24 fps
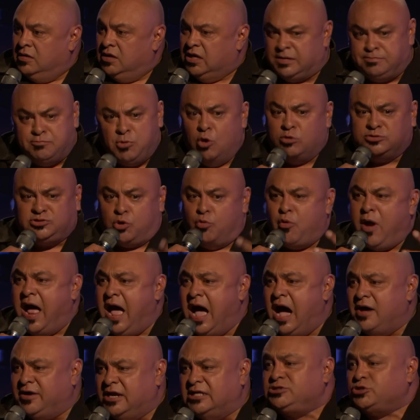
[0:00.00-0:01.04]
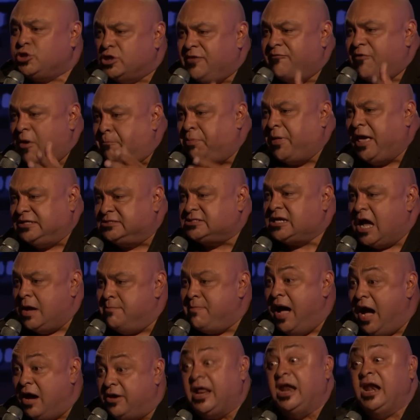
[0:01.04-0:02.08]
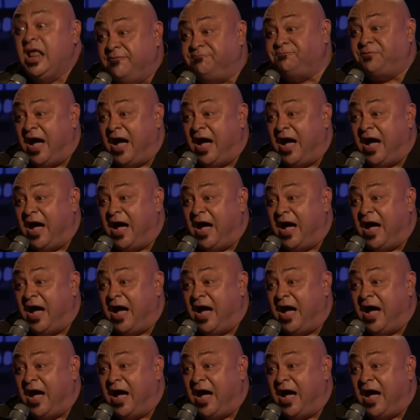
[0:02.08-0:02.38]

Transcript: it moves around, it's looking for a place to come out, and it